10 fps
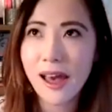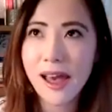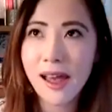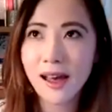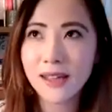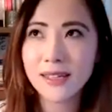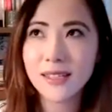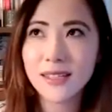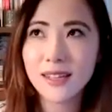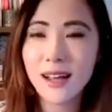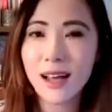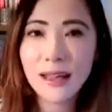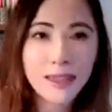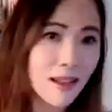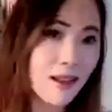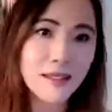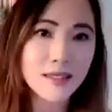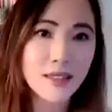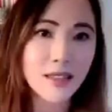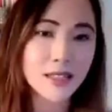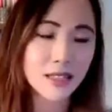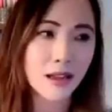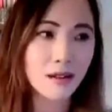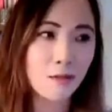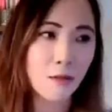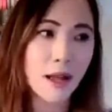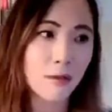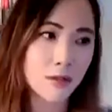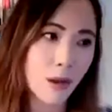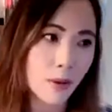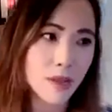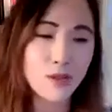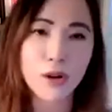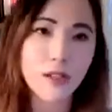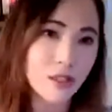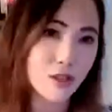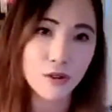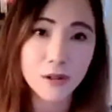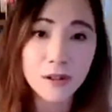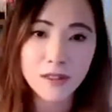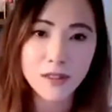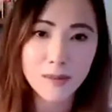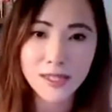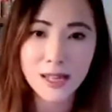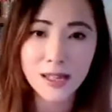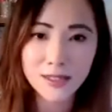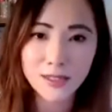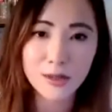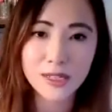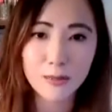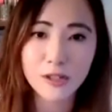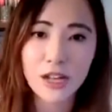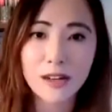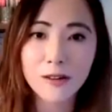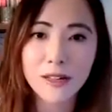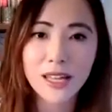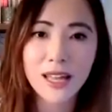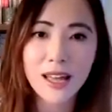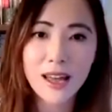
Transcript: And I think honestly, that's kind of why I was always drawn to journalism and telling stories more generally.